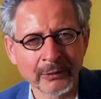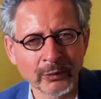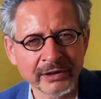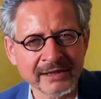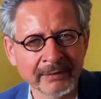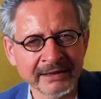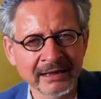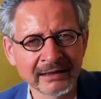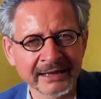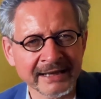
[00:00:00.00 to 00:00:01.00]
words,
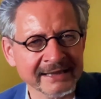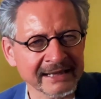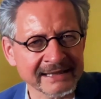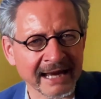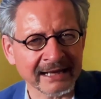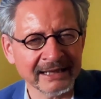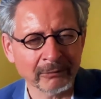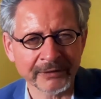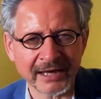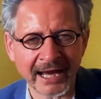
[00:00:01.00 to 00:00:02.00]
Matilda does exactly
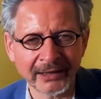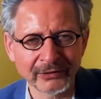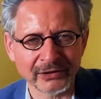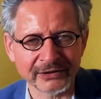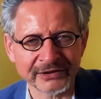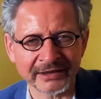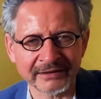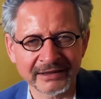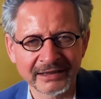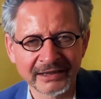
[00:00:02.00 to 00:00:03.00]
what the angels
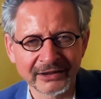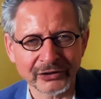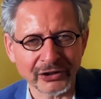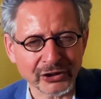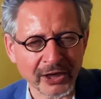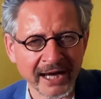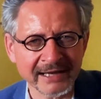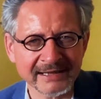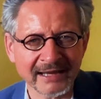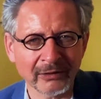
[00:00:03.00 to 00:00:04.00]
did. She
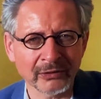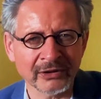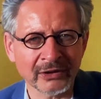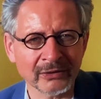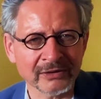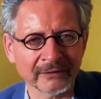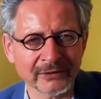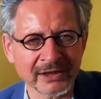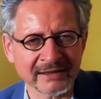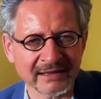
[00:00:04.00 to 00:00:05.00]
shares the good news of
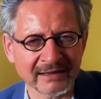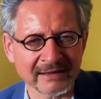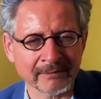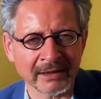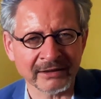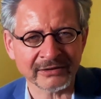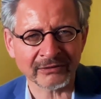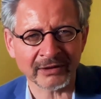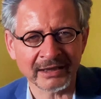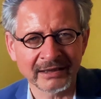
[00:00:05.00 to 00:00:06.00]
Jesus'
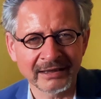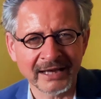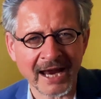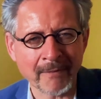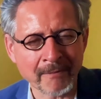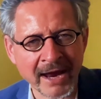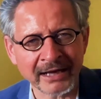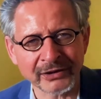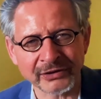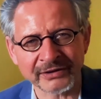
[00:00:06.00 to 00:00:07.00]
ministry and
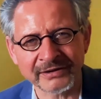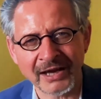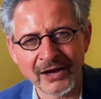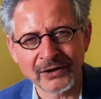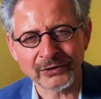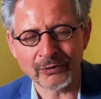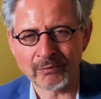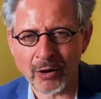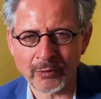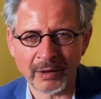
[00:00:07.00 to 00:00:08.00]
manages to
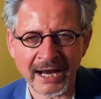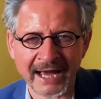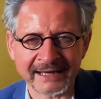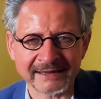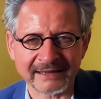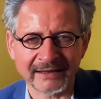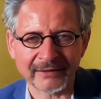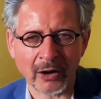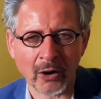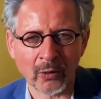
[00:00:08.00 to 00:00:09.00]
mobilize
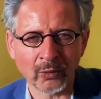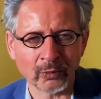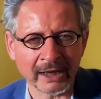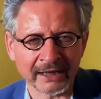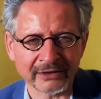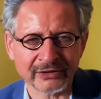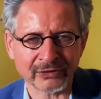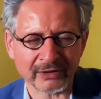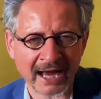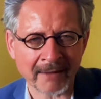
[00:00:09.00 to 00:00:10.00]
the whole village
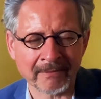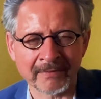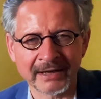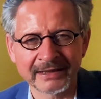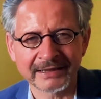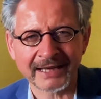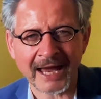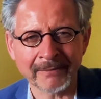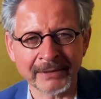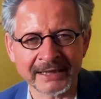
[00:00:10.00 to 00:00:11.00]
to come
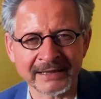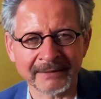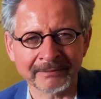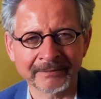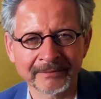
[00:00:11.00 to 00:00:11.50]
and meet him.